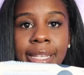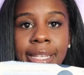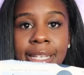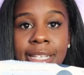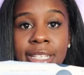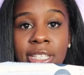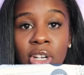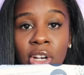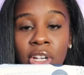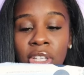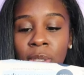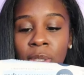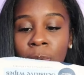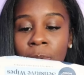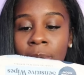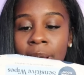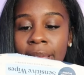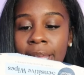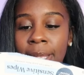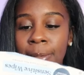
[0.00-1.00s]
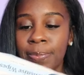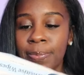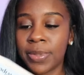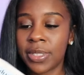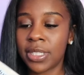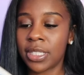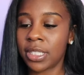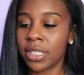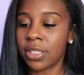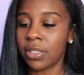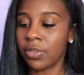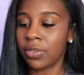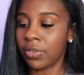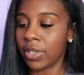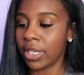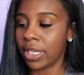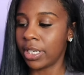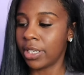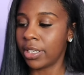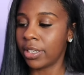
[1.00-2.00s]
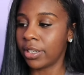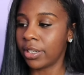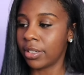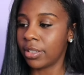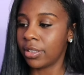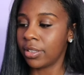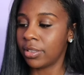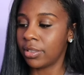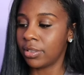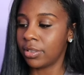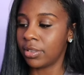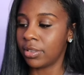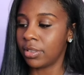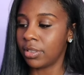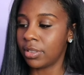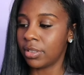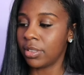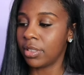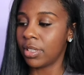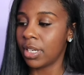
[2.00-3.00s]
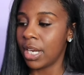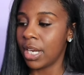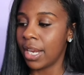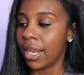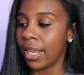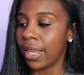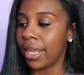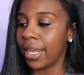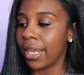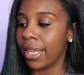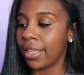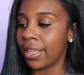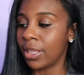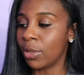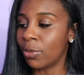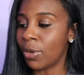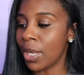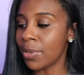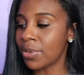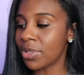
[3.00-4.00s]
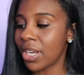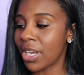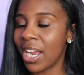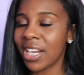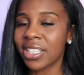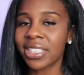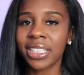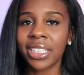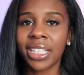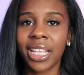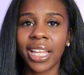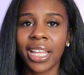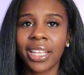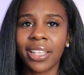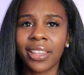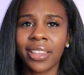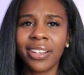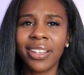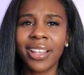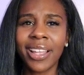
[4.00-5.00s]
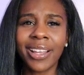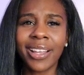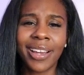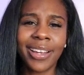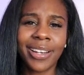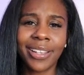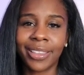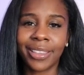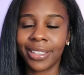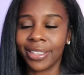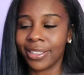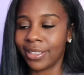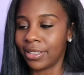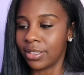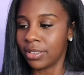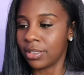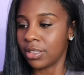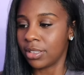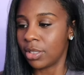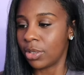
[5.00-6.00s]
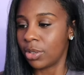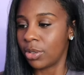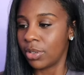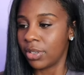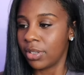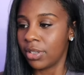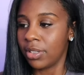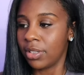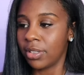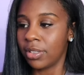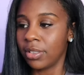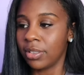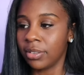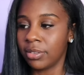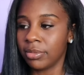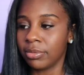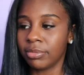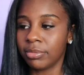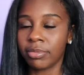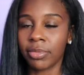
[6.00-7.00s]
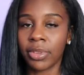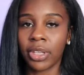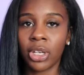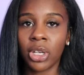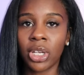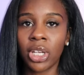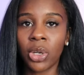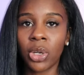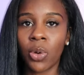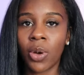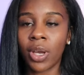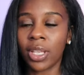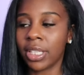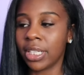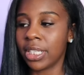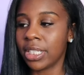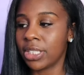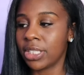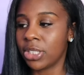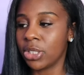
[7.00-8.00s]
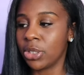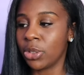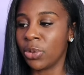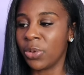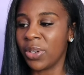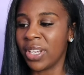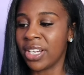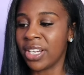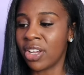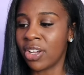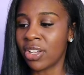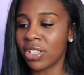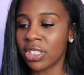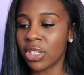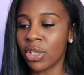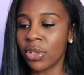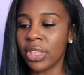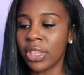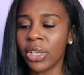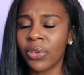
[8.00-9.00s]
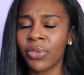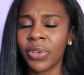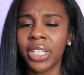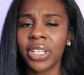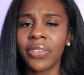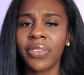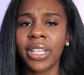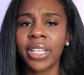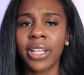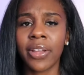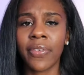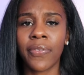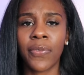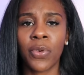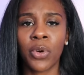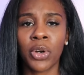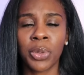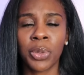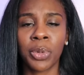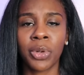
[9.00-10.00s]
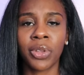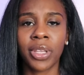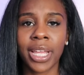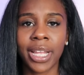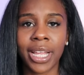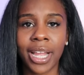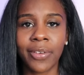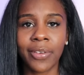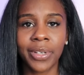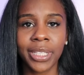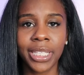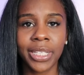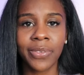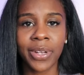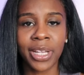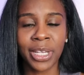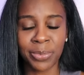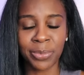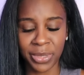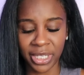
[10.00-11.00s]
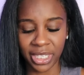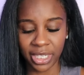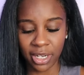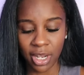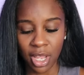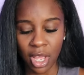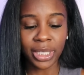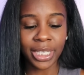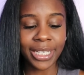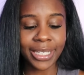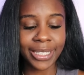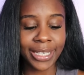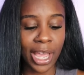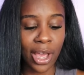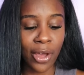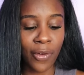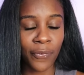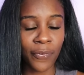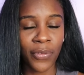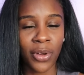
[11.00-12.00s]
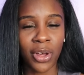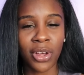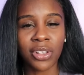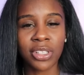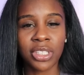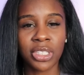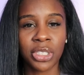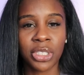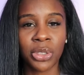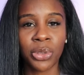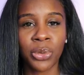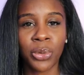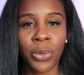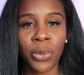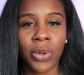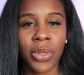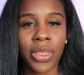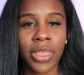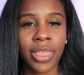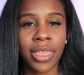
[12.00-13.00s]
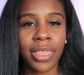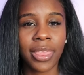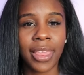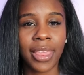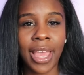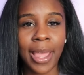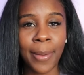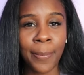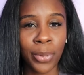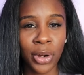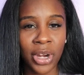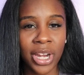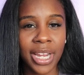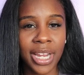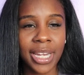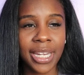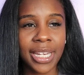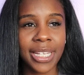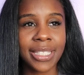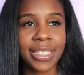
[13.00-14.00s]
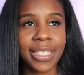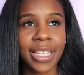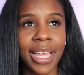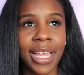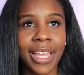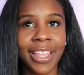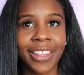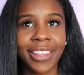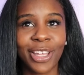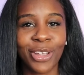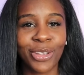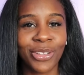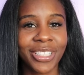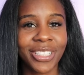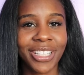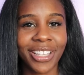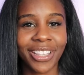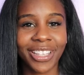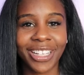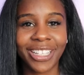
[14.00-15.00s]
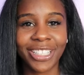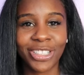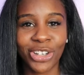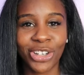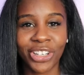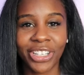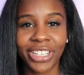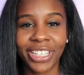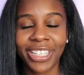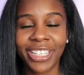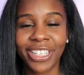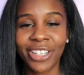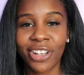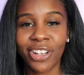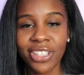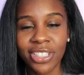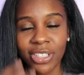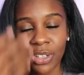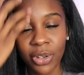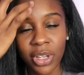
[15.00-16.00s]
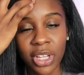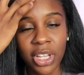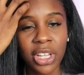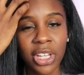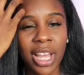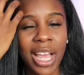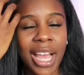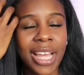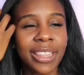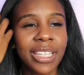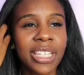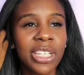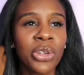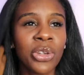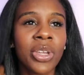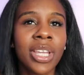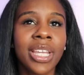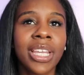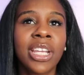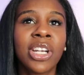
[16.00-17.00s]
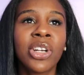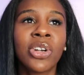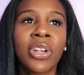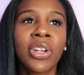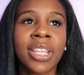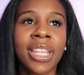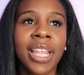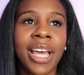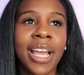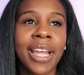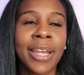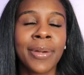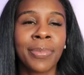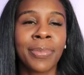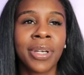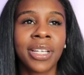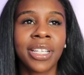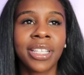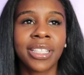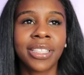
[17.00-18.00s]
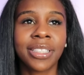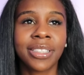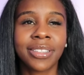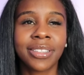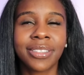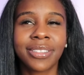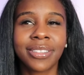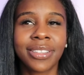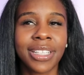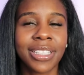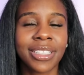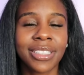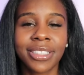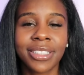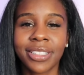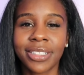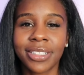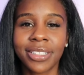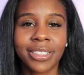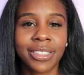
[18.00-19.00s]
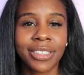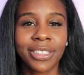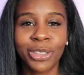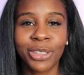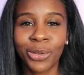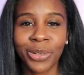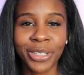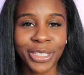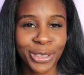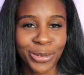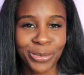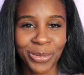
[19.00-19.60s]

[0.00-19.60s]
These are the wipes right here and the wipes are actually like they're like kind of thick so they're good quality too and also they're really really affordable like i really recommend only downfall to that brand is that they only sell it at target and also i think you can get it online but that's just doing